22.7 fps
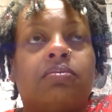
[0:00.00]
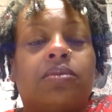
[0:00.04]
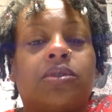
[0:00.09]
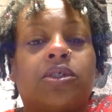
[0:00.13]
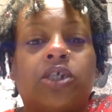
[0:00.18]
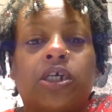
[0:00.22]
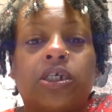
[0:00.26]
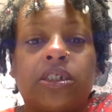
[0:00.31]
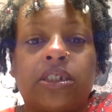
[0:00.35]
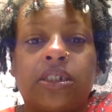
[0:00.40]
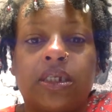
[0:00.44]

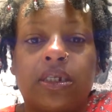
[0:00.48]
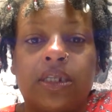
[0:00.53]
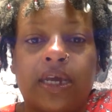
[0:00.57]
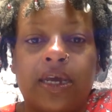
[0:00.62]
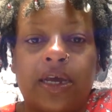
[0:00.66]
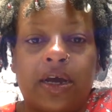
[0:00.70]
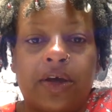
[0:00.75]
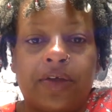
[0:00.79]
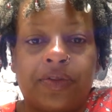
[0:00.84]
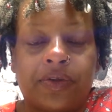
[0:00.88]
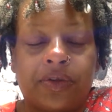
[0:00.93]
just to
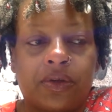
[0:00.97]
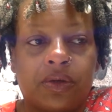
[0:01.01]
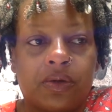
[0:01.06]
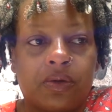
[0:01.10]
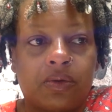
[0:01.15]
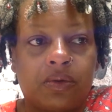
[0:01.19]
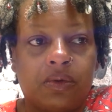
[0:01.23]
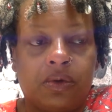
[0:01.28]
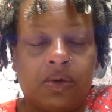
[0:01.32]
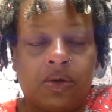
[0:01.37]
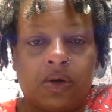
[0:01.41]
let other
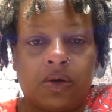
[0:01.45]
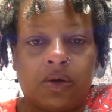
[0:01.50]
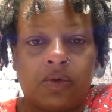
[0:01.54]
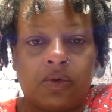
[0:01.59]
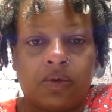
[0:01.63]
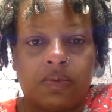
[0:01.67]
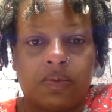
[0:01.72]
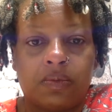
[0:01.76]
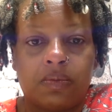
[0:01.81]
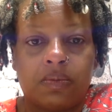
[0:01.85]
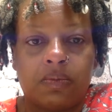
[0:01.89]

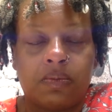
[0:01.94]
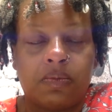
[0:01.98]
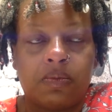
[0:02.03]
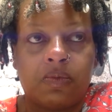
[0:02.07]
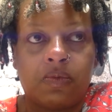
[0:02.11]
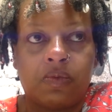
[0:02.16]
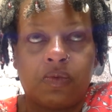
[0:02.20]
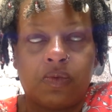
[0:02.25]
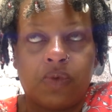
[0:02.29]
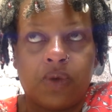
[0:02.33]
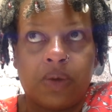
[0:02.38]

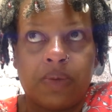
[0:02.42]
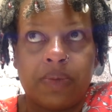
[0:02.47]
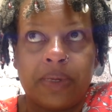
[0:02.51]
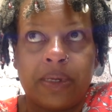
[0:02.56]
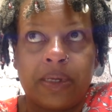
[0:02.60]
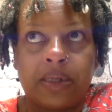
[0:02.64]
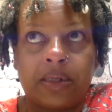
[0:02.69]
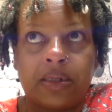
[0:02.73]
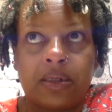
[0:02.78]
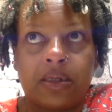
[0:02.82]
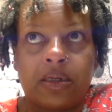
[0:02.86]

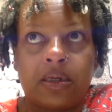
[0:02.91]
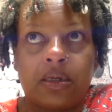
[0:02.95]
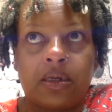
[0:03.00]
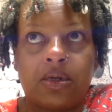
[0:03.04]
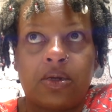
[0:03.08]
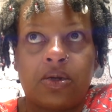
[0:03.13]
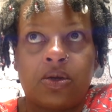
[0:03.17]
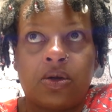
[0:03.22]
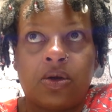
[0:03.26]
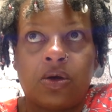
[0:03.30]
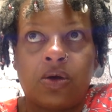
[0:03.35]
women
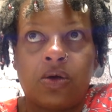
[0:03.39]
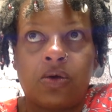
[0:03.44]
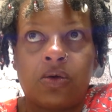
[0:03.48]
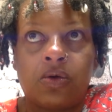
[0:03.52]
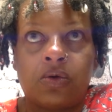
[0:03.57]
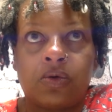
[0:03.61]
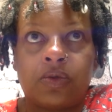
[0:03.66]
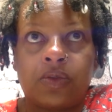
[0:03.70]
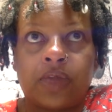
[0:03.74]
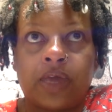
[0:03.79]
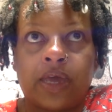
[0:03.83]

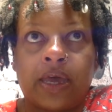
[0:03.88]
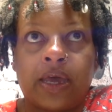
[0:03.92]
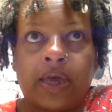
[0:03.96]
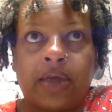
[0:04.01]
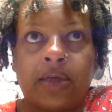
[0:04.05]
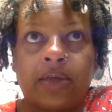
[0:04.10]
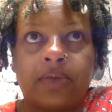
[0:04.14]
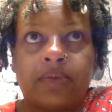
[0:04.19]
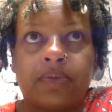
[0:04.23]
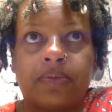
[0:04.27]
know that